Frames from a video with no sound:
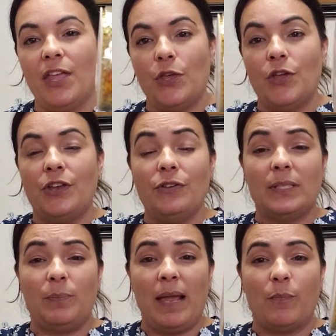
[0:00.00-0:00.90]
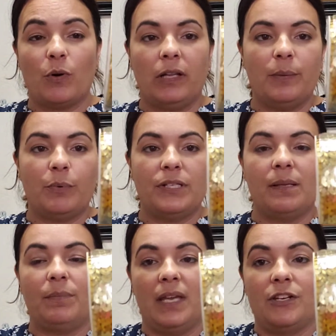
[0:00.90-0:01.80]
you can use a paper clip or
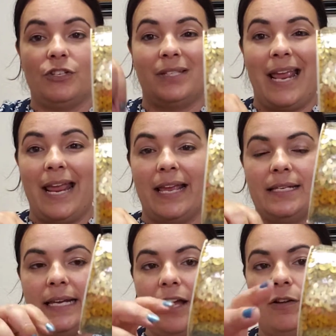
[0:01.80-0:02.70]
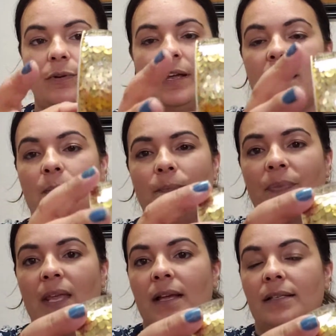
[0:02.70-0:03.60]
something and just hang it down,
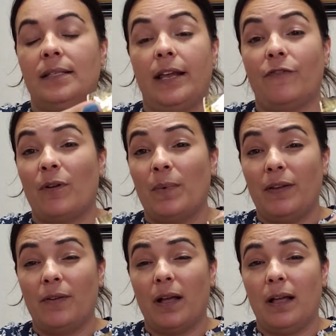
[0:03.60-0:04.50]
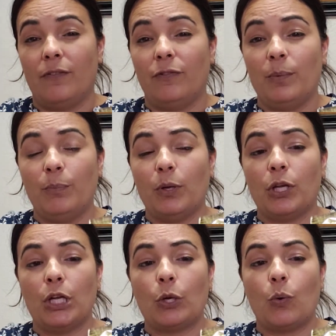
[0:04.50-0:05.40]
say from a flip
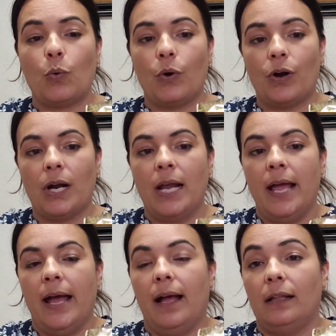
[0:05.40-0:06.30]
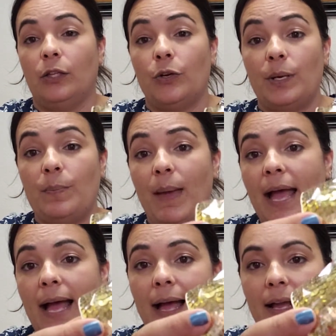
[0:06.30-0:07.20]
book or a loaded
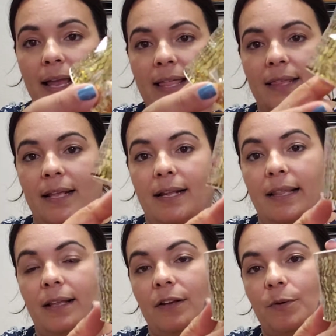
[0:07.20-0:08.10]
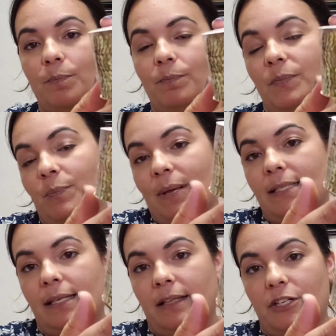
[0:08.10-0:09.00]
bag. And then you're
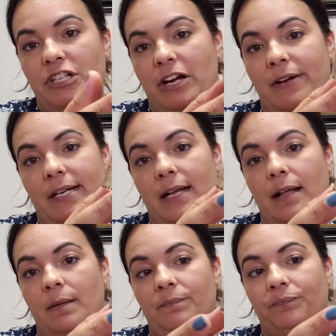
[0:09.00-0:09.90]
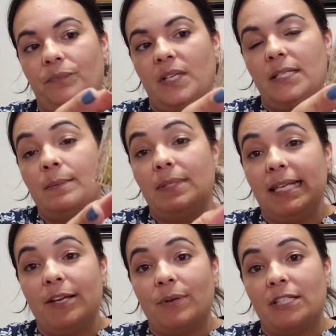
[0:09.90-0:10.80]
basically sharing some
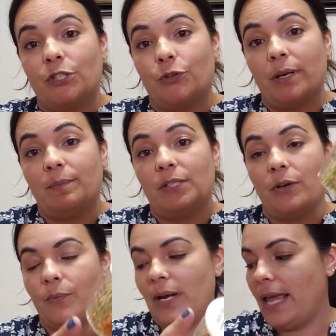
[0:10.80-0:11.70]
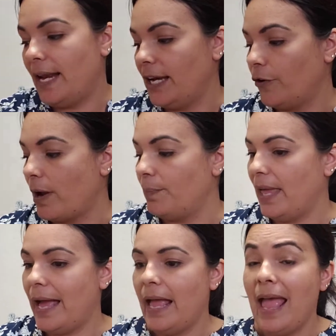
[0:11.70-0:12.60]
sequence trim. So I went ahead and grabbed
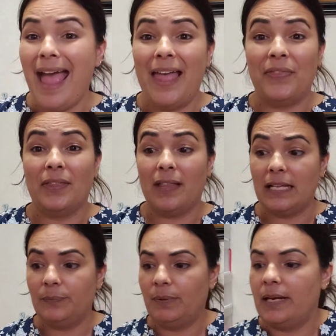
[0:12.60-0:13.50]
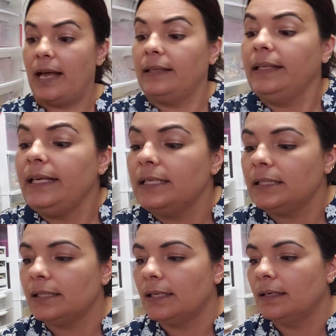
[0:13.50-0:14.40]
that. And then last but not
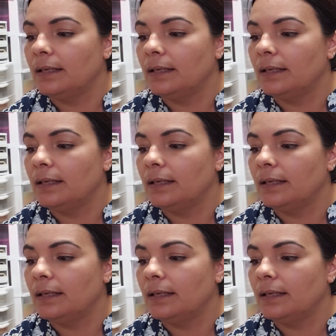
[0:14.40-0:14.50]
least,